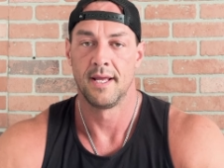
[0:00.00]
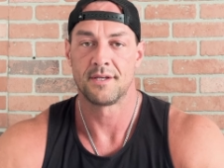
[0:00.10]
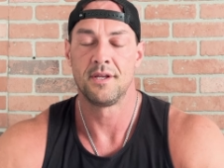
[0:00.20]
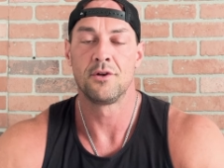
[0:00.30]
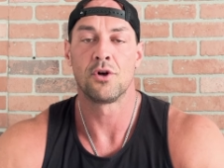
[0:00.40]

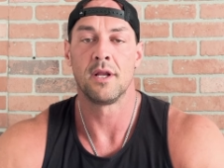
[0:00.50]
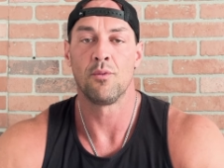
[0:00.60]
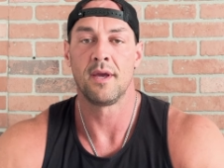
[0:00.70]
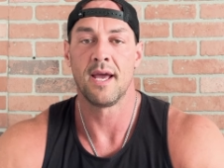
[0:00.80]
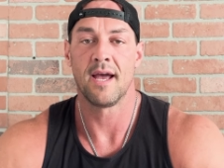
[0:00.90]
Next ingredient
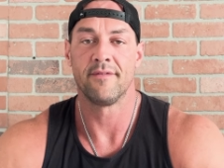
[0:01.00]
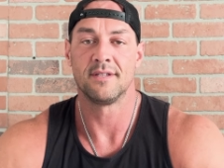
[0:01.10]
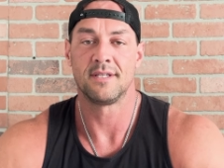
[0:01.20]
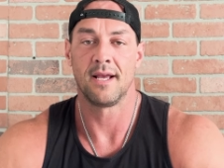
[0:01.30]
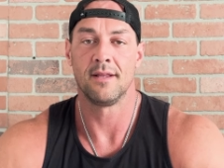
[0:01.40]
we have
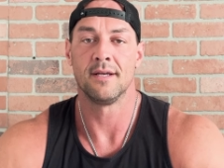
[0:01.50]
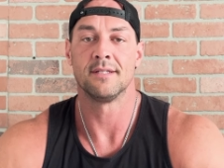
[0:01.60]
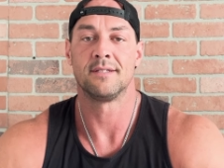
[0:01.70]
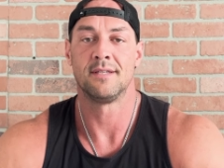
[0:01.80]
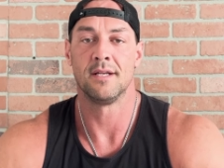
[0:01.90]
is
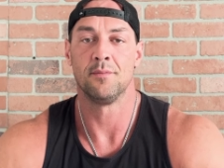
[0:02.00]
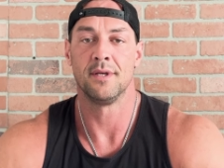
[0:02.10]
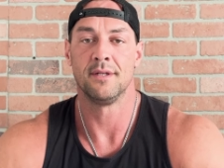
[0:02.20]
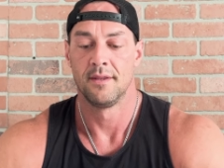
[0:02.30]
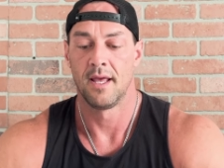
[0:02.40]
Ceylon
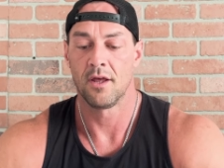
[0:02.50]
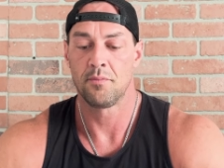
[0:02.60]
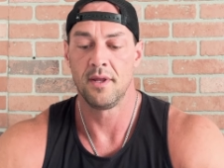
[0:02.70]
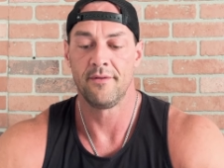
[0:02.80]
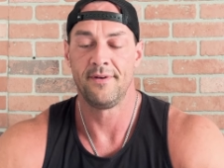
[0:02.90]
cinnamon. The health
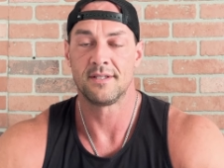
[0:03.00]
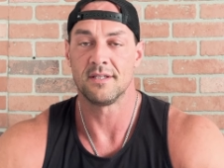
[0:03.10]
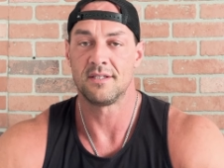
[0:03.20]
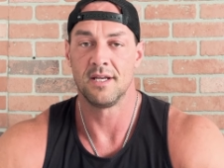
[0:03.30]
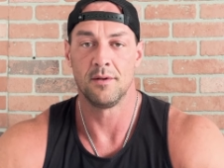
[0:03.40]
benefits
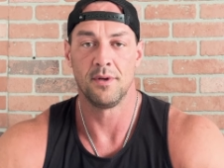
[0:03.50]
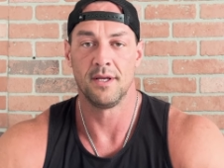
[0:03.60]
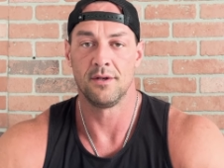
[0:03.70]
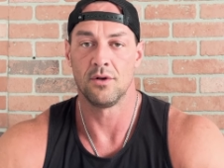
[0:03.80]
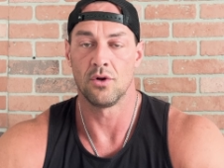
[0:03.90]
of
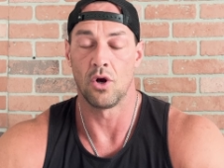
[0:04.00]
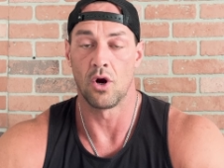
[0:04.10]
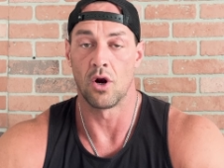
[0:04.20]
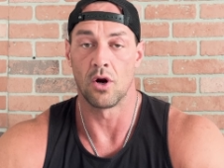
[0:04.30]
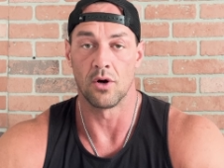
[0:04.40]
cinnamon
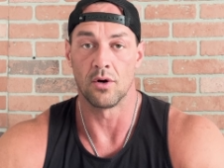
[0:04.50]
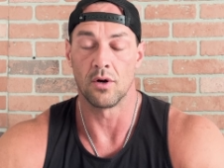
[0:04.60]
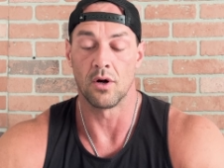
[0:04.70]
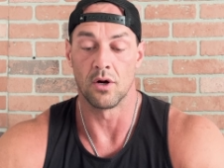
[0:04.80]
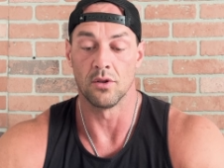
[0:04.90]
are
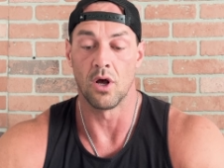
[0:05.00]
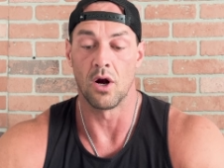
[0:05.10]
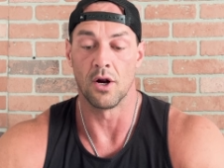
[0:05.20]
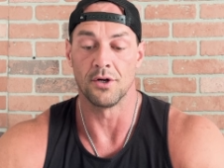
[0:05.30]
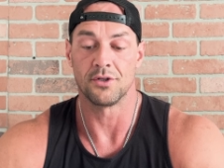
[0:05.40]

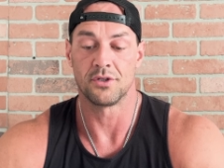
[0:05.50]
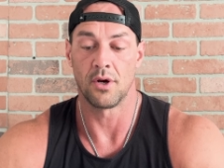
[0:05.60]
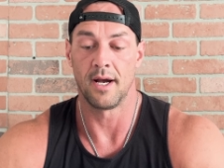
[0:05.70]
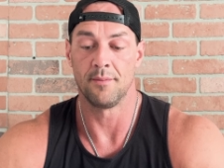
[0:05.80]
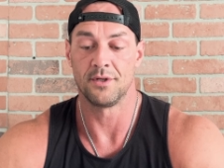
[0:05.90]
large,
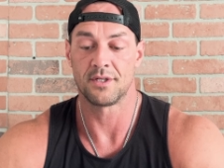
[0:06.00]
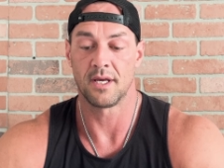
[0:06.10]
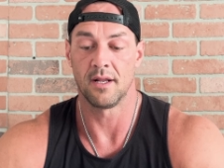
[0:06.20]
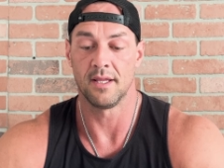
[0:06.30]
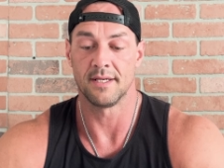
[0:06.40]
so I'm just
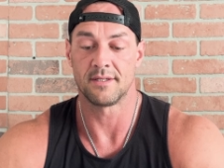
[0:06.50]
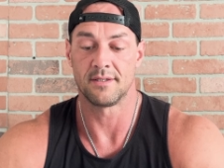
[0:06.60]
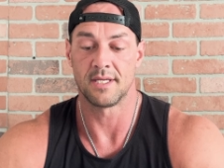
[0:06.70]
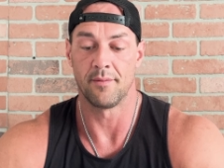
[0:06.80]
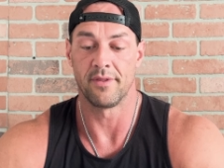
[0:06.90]
going to list
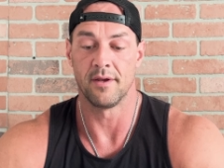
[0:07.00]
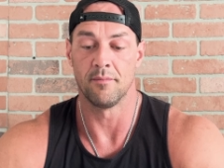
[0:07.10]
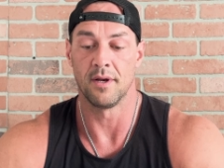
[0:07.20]
some of them.